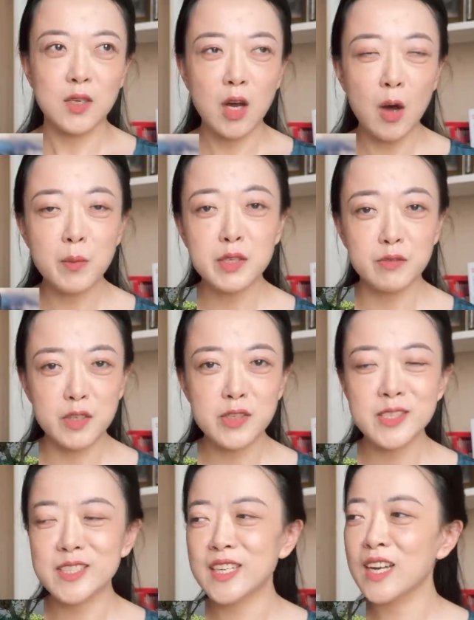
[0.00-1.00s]
Comedy
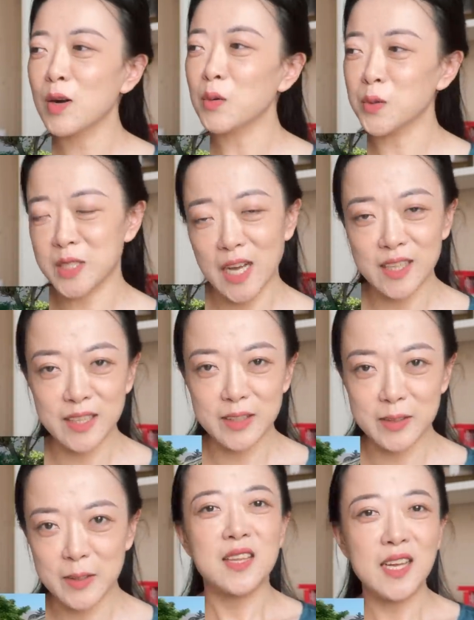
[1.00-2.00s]
first, wuxia
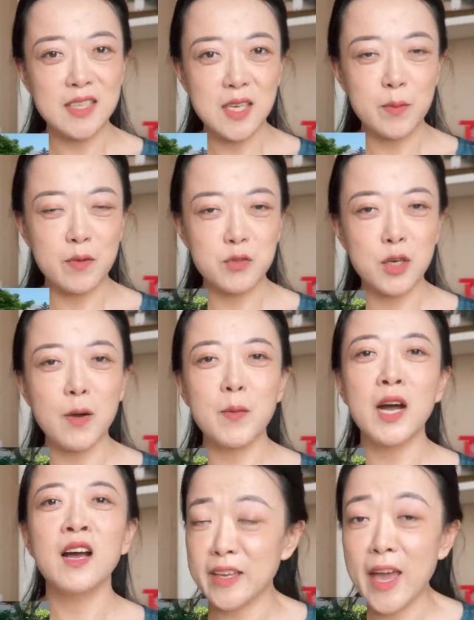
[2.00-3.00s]
later, that type of
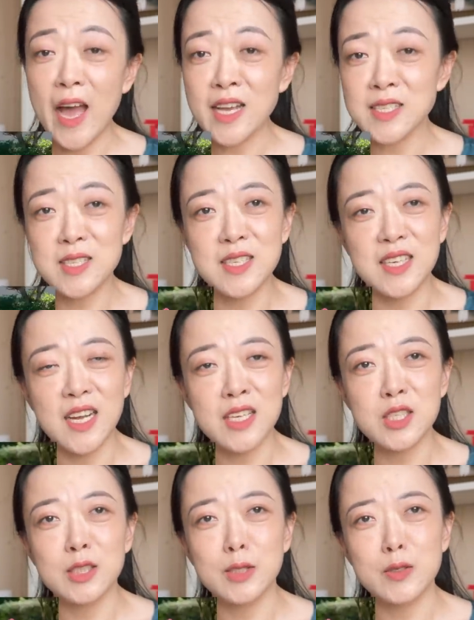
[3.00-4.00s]
drama. Casting
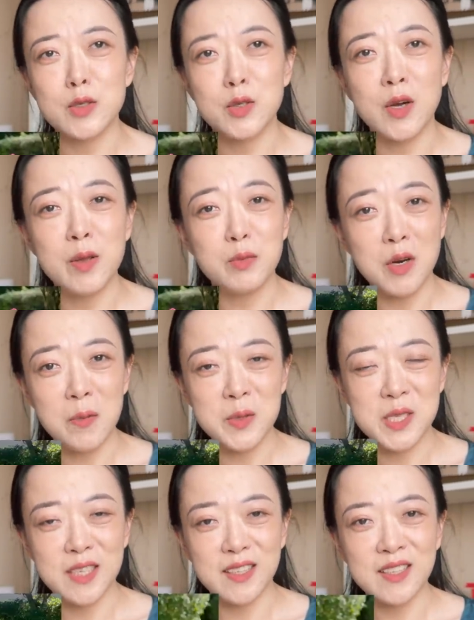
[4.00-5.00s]
actually looks quite
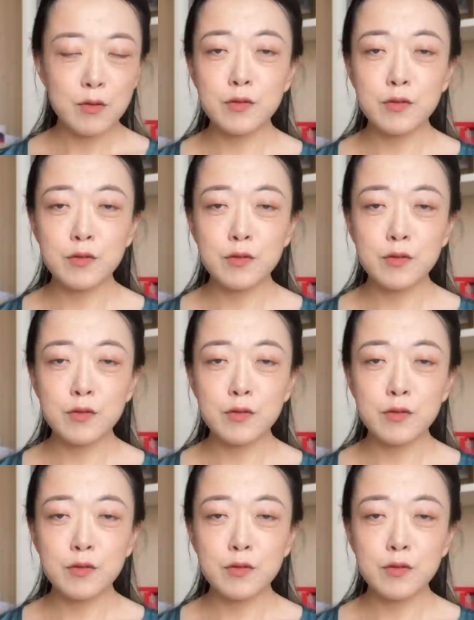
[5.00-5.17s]
promising.